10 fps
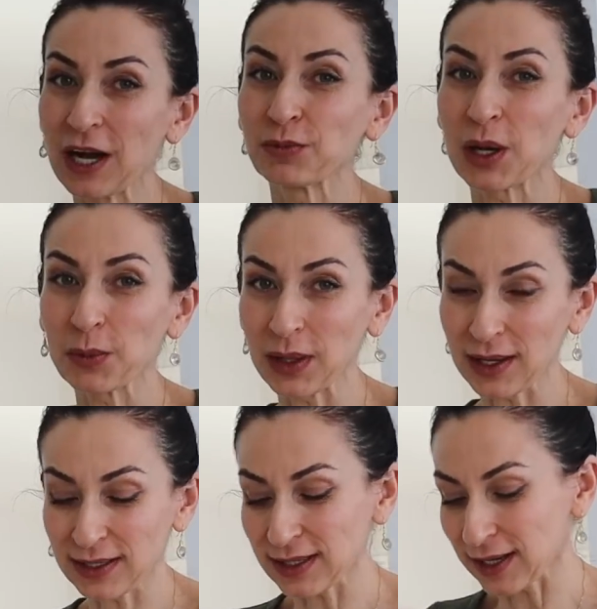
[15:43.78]
on my
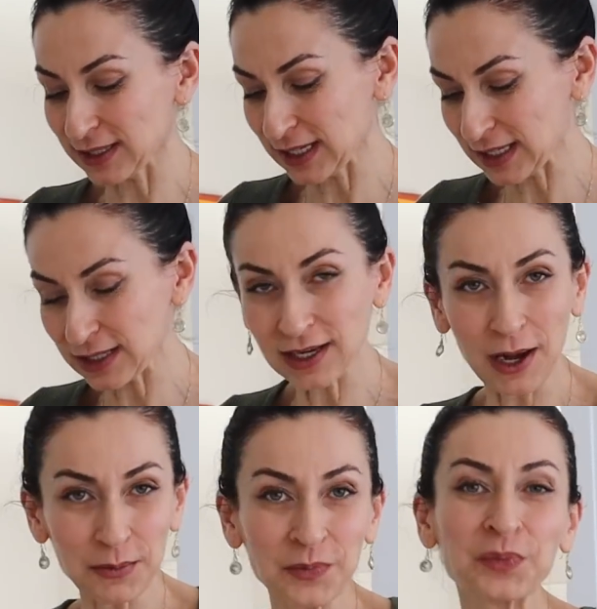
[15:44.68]
blog at
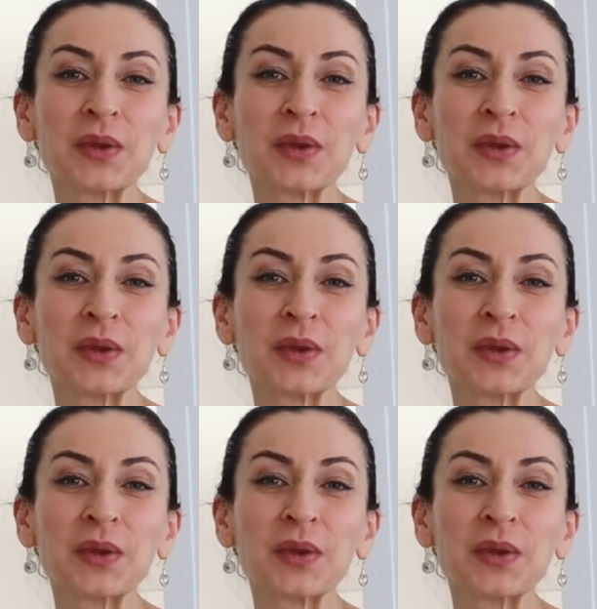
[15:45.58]
heghineh.com.